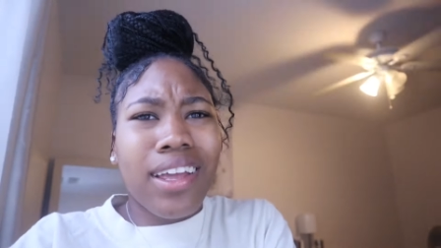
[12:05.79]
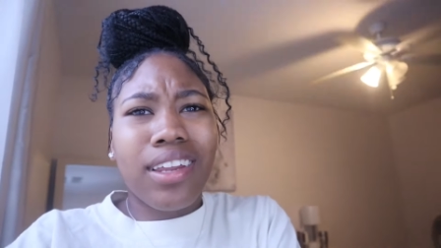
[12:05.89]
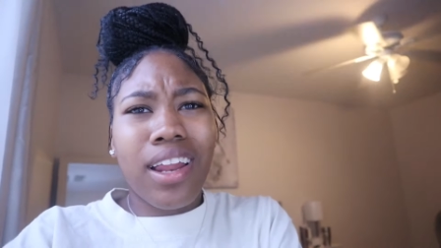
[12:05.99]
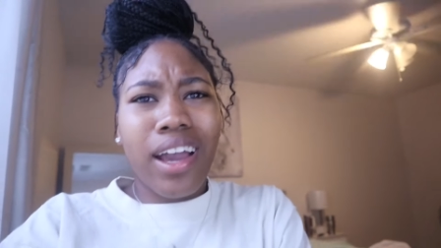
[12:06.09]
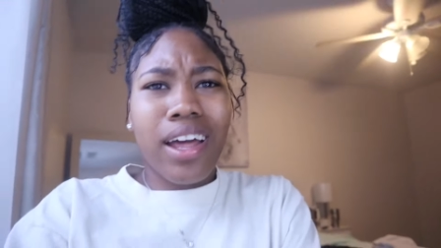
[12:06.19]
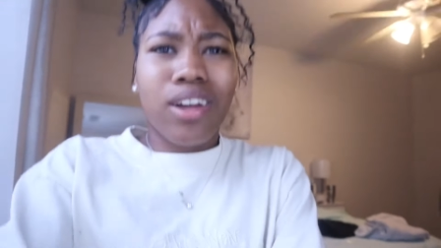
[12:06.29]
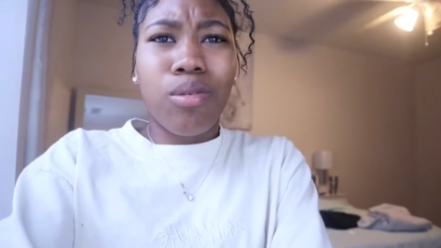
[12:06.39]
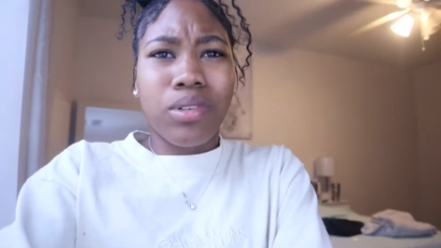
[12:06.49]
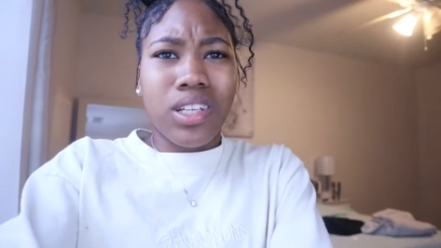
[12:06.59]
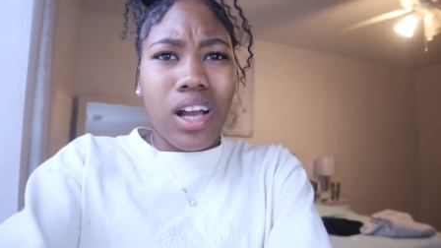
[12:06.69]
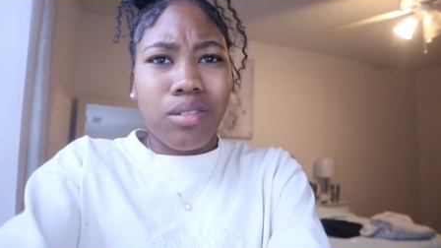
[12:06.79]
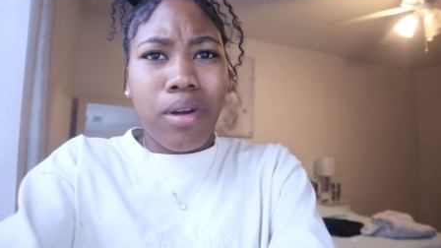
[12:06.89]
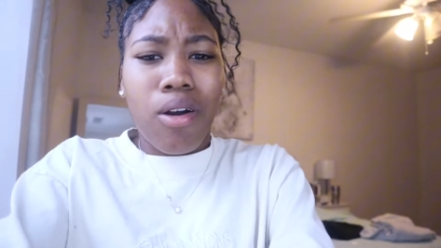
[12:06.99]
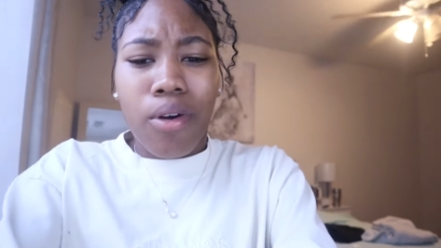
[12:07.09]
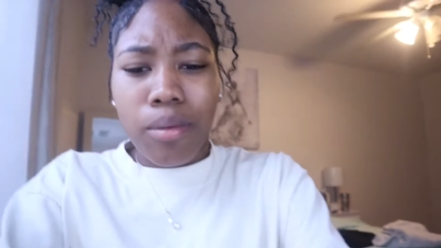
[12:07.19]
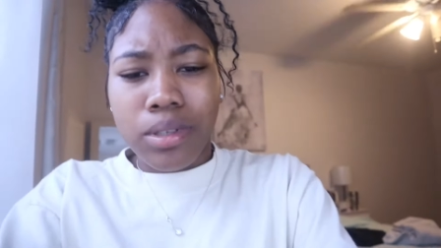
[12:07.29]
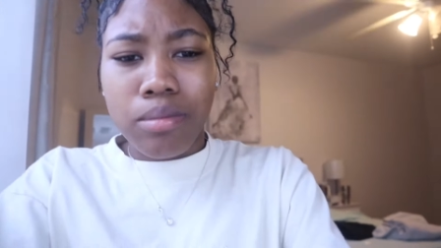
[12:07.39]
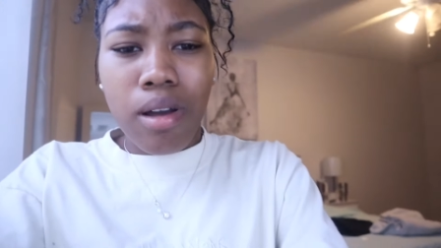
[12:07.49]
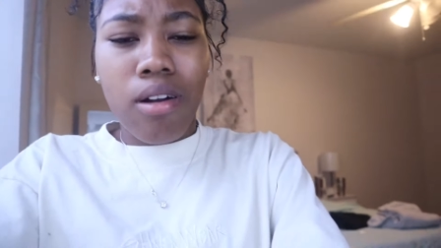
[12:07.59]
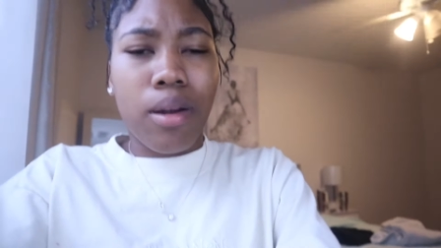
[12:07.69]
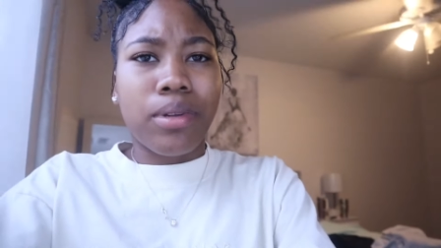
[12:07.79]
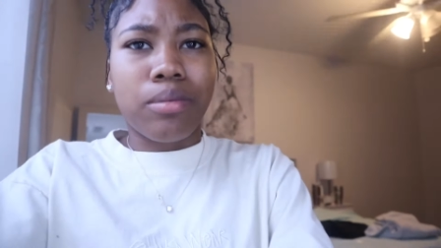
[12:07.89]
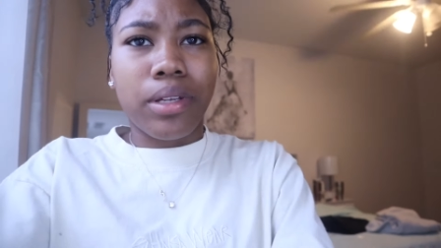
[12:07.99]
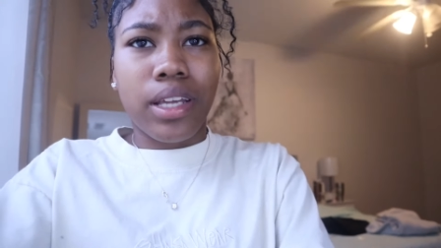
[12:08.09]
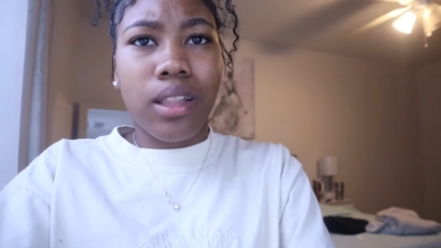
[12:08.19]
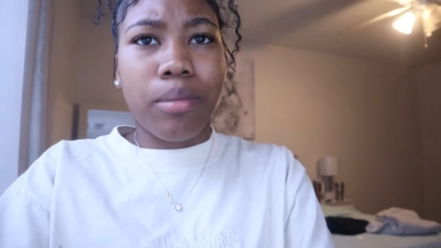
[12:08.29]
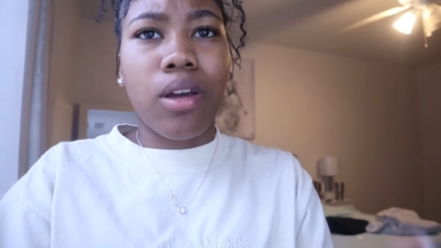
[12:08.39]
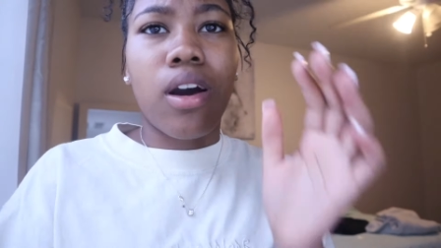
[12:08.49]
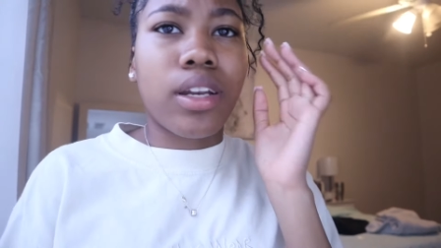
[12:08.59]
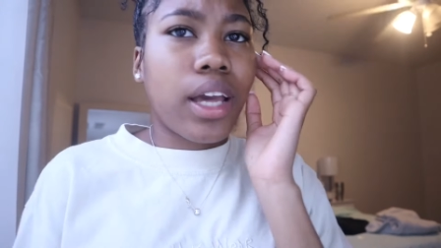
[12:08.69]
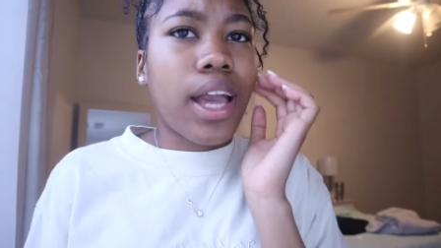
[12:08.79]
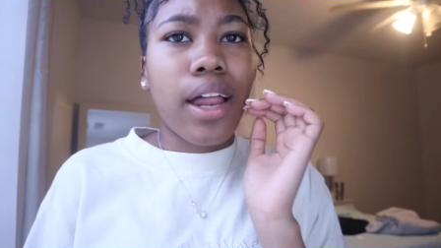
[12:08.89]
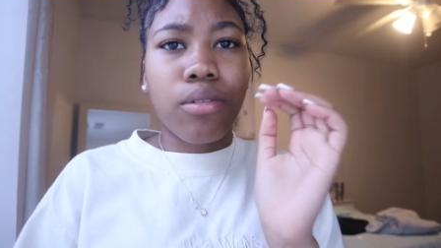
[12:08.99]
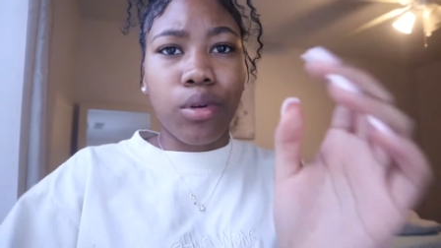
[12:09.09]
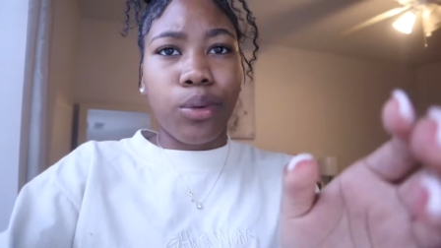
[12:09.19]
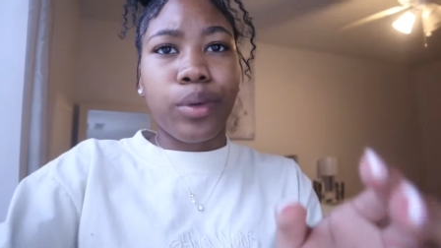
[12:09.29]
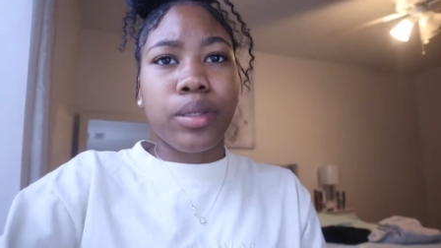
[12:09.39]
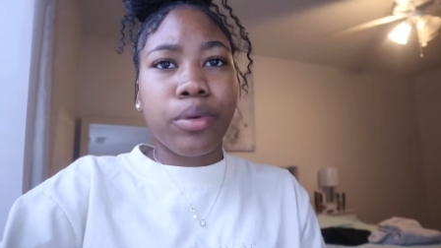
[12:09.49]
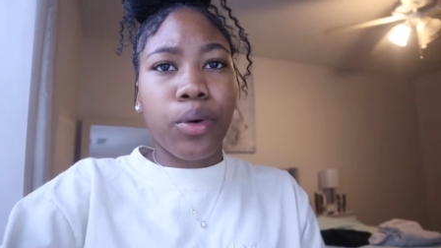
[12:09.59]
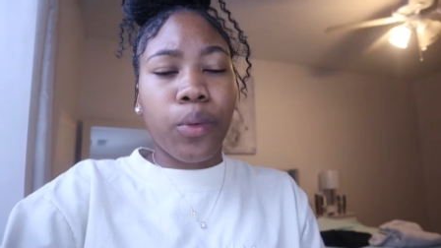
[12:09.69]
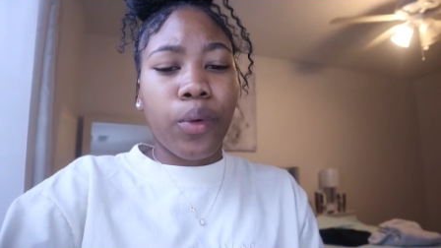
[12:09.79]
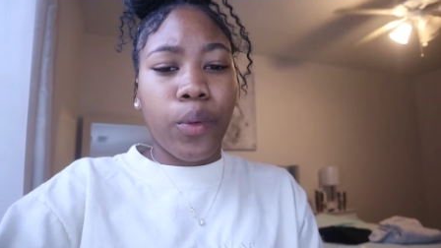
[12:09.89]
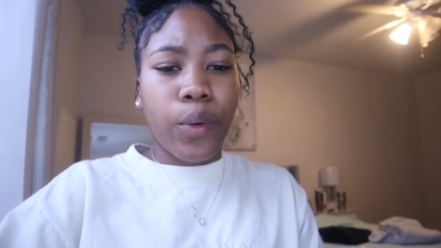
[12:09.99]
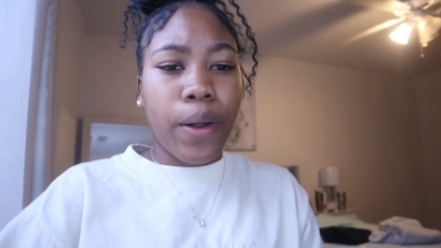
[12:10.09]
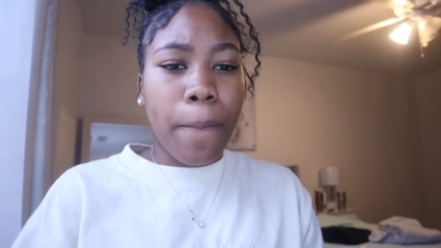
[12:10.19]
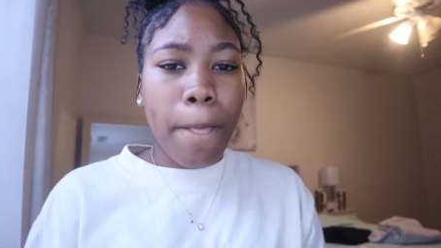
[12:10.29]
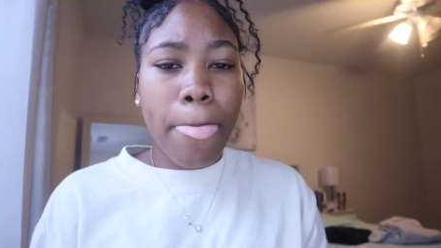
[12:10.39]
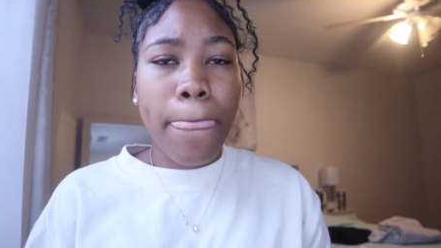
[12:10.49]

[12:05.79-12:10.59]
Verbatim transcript: And then I gotta go massage my arm because my arm has been killing me all day. I don't know what's been going on.